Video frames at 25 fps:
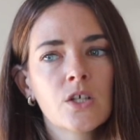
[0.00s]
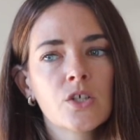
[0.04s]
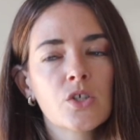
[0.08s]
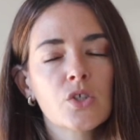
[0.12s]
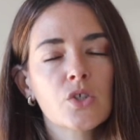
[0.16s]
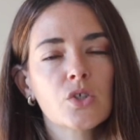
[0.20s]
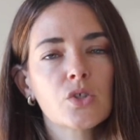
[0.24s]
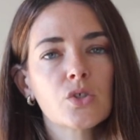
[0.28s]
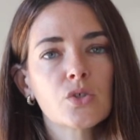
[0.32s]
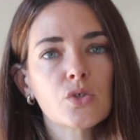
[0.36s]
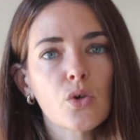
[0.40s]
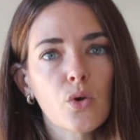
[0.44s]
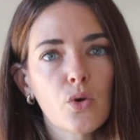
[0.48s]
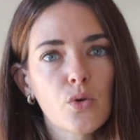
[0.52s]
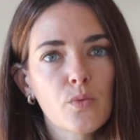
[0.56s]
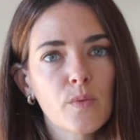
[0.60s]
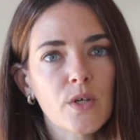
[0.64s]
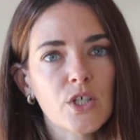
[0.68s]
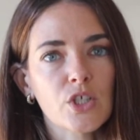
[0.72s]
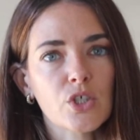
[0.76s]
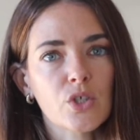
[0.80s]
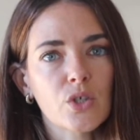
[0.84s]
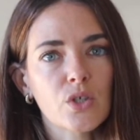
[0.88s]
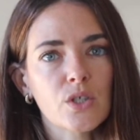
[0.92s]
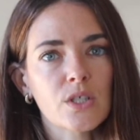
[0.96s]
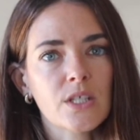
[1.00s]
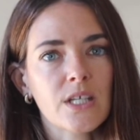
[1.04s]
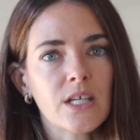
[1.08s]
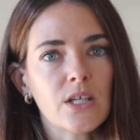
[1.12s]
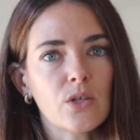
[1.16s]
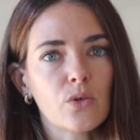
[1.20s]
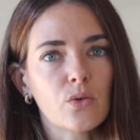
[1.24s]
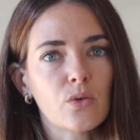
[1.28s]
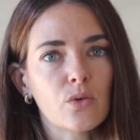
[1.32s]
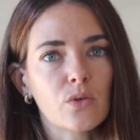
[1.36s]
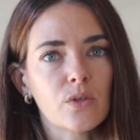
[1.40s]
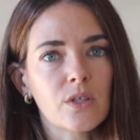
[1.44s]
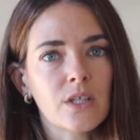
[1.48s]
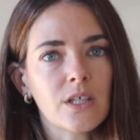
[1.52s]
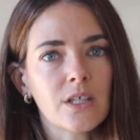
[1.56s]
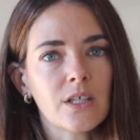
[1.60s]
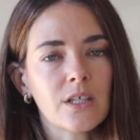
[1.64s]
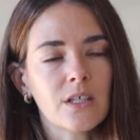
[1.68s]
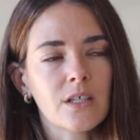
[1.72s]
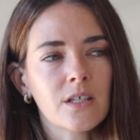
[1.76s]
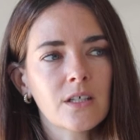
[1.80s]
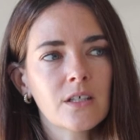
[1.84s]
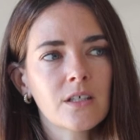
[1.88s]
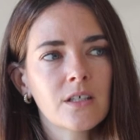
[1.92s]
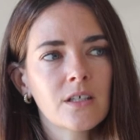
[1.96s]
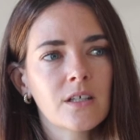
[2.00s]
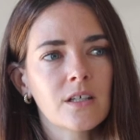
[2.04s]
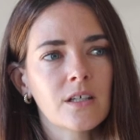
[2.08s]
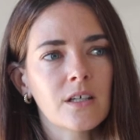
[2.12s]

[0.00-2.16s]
so much content all year,